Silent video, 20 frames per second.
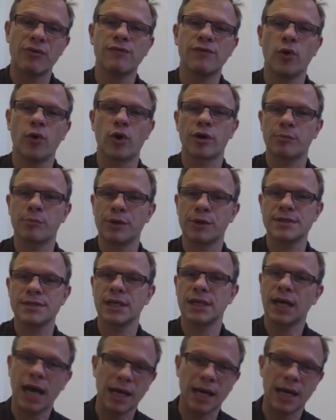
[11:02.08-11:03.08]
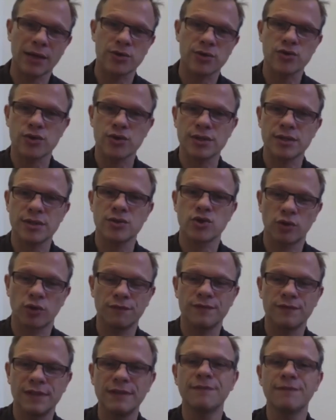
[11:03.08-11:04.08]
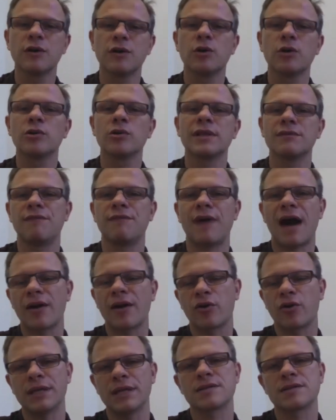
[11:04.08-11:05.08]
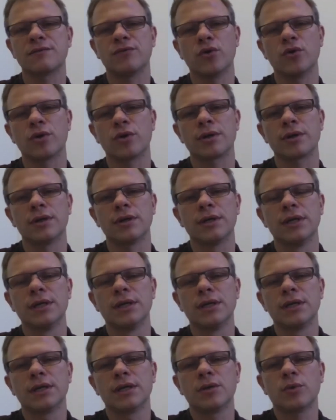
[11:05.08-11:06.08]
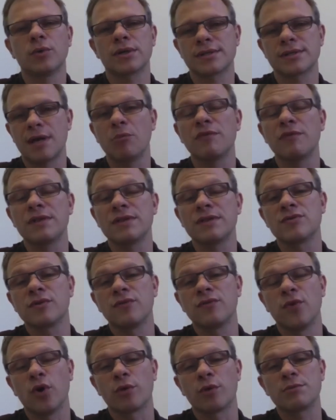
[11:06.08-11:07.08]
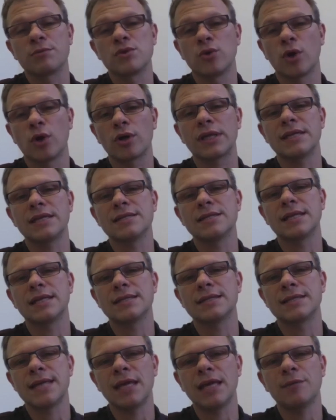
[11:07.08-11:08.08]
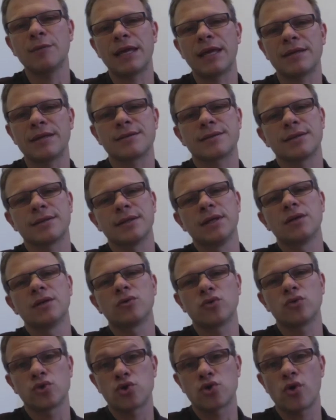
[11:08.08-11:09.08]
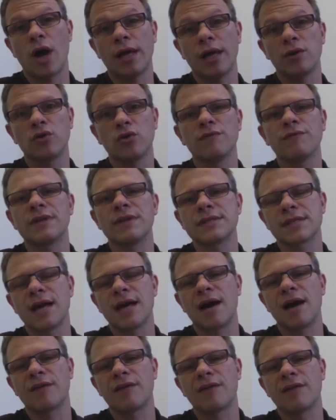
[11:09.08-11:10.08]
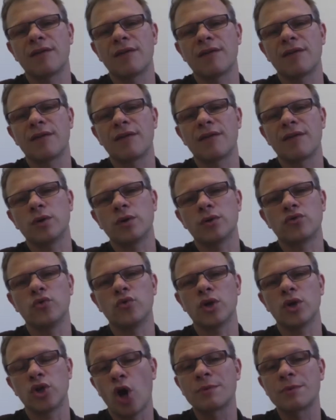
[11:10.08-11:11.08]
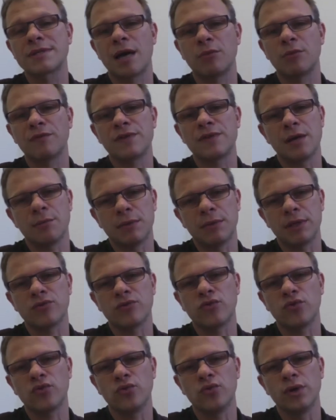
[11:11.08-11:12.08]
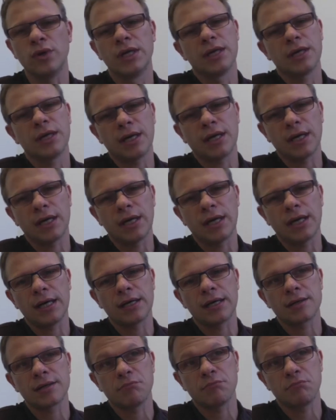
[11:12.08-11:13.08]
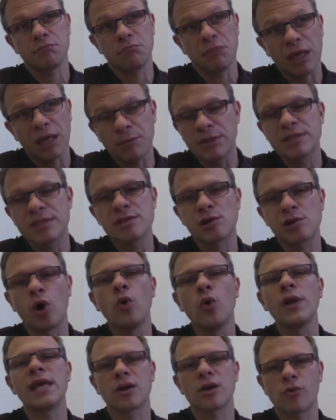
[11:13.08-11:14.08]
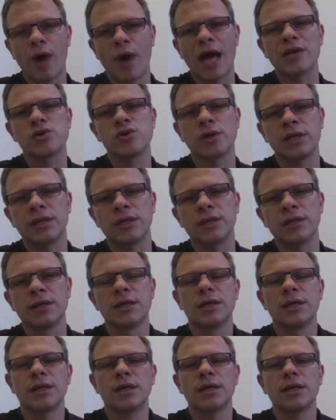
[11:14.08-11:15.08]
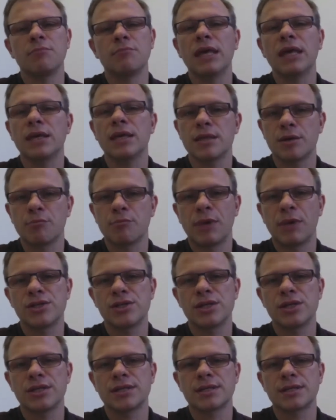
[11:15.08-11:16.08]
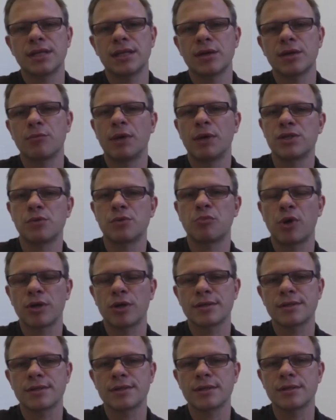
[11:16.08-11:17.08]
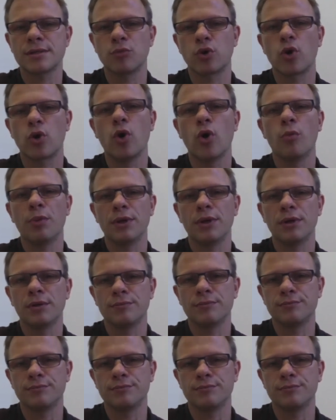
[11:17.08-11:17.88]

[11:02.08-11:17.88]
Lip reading: reformers in countries in sort of difficult environments for where some of these reforms do not easily take place, to try and convince government to adopt some of them and to maybe slowly and gradually making their budgets and their budget processes more open.